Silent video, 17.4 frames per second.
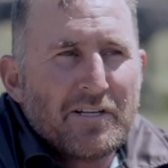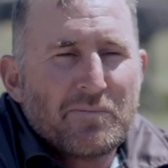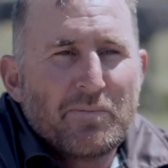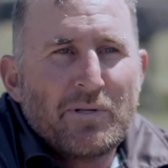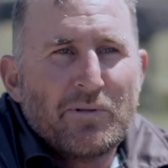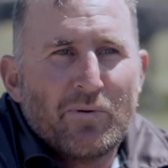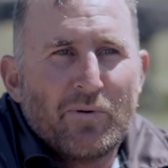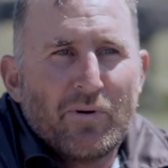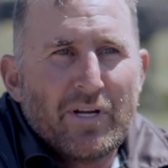just
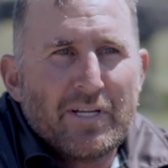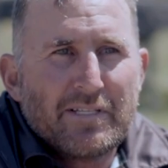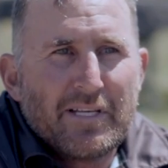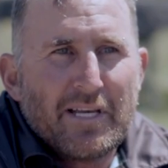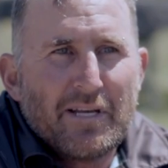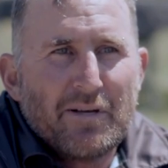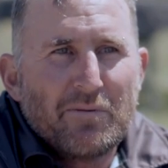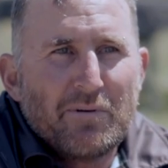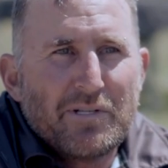be
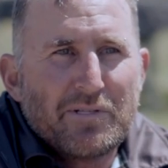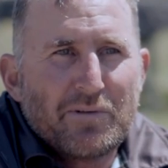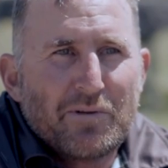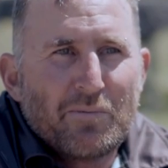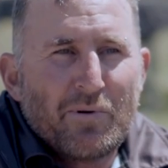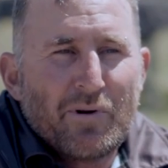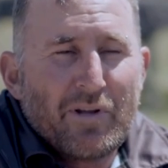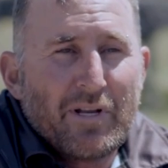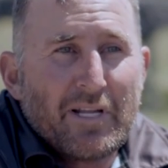noisy. We
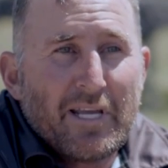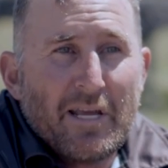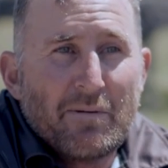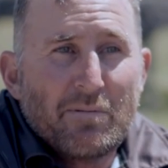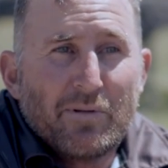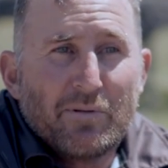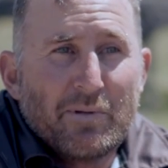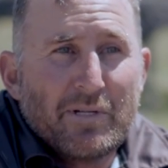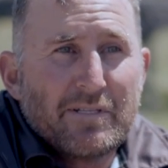sort of wanted to
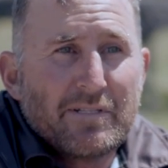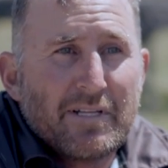keep a little bit